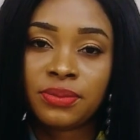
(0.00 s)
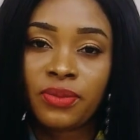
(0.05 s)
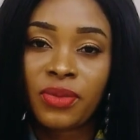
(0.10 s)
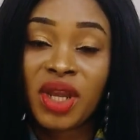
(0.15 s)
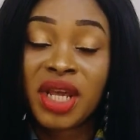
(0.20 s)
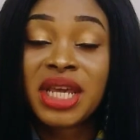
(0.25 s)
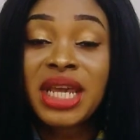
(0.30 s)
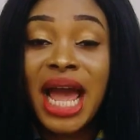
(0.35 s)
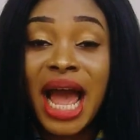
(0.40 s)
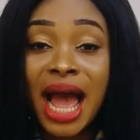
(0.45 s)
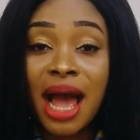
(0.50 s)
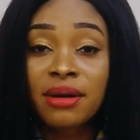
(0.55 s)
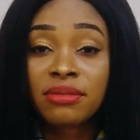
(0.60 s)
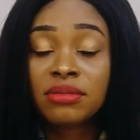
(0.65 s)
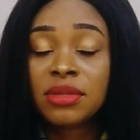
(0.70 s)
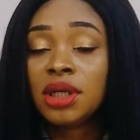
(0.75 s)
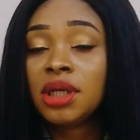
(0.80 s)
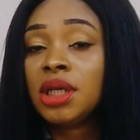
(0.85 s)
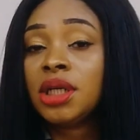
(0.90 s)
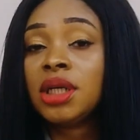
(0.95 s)
Yeah,
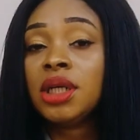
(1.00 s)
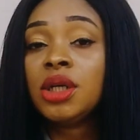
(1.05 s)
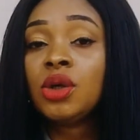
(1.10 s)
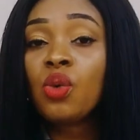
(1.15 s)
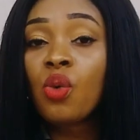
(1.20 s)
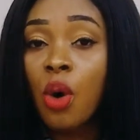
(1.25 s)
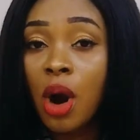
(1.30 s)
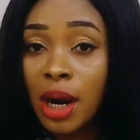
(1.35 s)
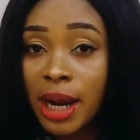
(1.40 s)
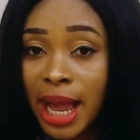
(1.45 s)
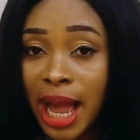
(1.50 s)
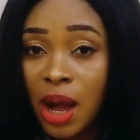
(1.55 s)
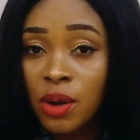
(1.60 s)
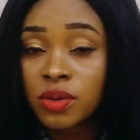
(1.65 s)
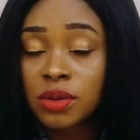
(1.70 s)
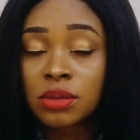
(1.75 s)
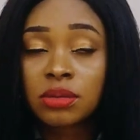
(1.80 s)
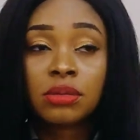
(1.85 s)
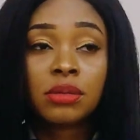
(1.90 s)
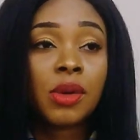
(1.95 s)
it didn't work
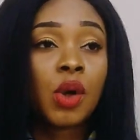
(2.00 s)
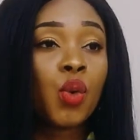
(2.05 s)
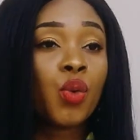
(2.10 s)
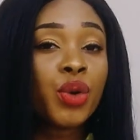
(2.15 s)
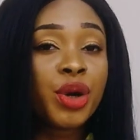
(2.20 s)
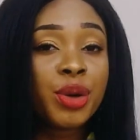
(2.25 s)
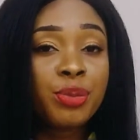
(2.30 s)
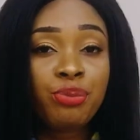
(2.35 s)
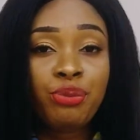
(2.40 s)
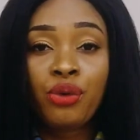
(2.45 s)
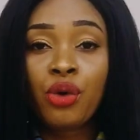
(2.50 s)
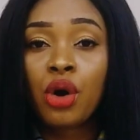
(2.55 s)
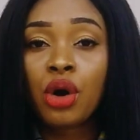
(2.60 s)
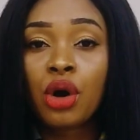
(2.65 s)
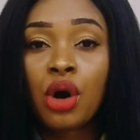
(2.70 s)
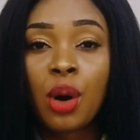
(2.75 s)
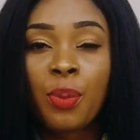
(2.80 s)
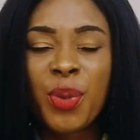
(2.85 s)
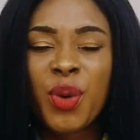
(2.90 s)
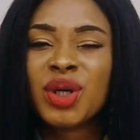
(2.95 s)
out. We broke
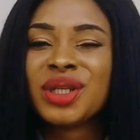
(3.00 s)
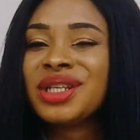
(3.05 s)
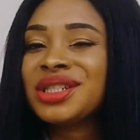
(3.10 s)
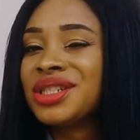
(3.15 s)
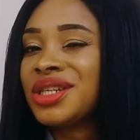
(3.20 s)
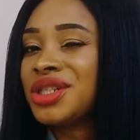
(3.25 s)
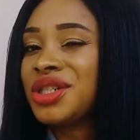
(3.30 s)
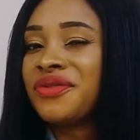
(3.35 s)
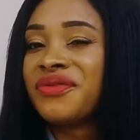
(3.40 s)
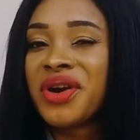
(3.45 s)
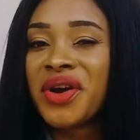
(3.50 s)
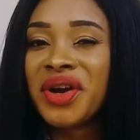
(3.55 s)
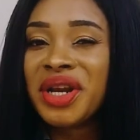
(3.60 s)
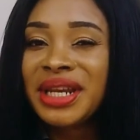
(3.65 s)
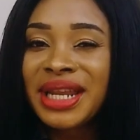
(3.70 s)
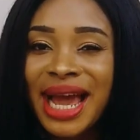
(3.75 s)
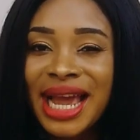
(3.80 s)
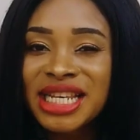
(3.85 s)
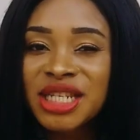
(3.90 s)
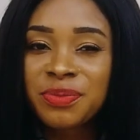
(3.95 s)
up. He wasn't such a very
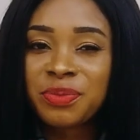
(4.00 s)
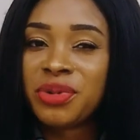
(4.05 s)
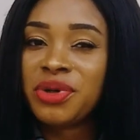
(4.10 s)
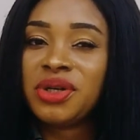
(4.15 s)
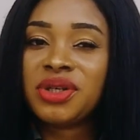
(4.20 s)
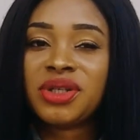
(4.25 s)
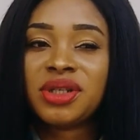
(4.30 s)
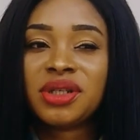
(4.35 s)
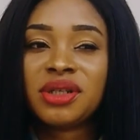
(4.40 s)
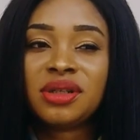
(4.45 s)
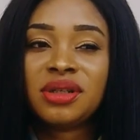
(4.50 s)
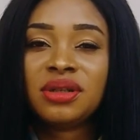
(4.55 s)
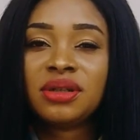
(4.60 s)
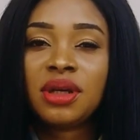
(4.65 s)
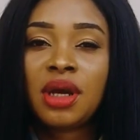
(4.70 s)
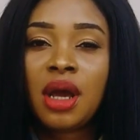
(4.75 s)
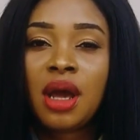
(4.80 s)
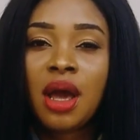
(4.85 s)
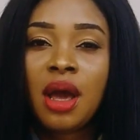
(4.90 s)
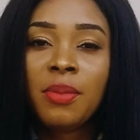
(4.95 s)
nice
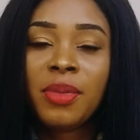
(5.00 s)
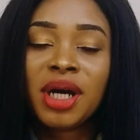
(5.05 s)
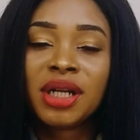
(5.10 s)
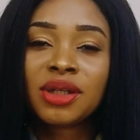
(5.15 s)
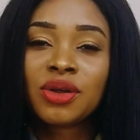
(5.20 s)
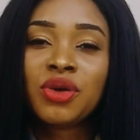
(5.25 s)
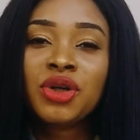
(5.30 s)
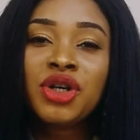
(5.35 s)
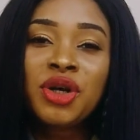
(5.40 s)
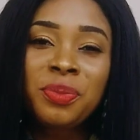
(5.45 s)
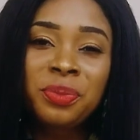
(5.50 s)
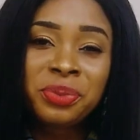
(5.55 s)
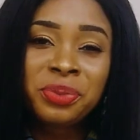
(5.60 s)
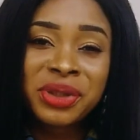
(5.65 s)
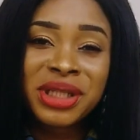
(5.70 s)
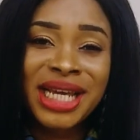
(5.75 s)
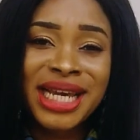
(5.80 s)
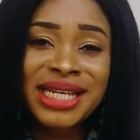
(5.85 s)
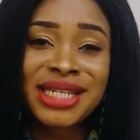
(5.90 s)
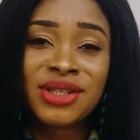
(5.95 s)
person. But could you
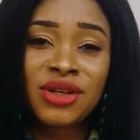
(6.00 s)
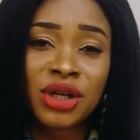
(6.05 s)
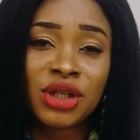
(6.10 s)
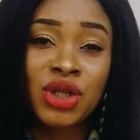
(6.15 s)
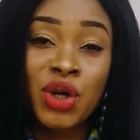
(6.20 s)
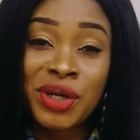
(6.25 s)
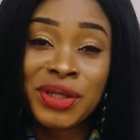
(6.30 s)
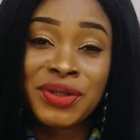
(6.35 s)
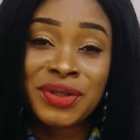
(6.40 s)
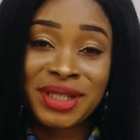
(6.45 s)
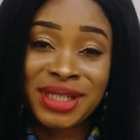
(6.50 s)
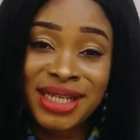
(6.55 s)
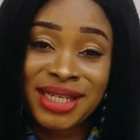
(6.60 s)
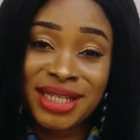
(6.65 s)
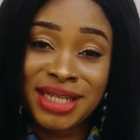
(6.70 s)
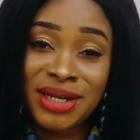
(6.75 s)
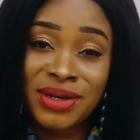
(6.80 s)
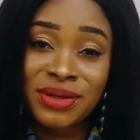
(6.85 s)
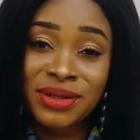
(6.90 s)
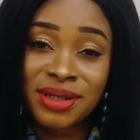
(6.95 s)
please not go into
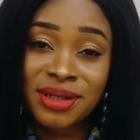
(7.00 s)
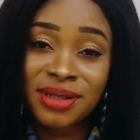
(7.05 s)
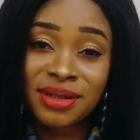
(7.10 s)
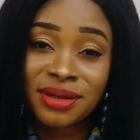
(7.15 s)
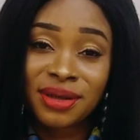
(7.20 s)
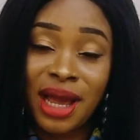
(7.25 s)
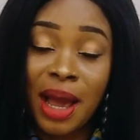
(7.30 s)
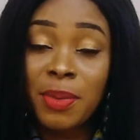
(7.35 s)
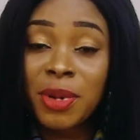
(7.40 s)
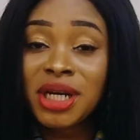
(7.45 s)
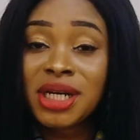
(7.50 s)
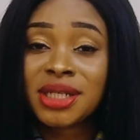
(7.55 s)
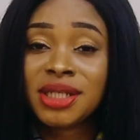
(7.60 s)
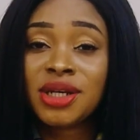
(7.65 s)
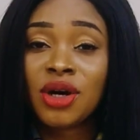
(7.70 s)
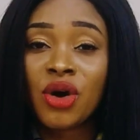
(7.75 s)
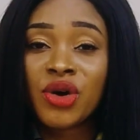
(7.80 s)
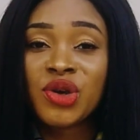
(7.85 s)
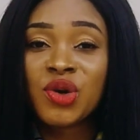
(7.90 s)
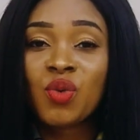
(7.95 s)
details? I'm going to
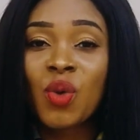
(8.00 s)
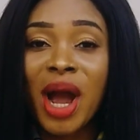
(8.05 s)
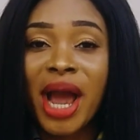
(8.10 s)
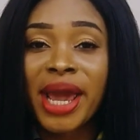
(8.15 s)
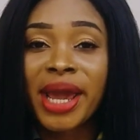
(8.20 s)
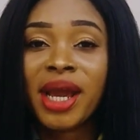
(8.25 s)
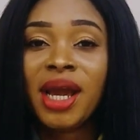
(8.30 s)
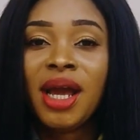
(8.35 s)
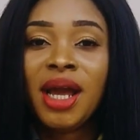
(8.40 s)
tell you why.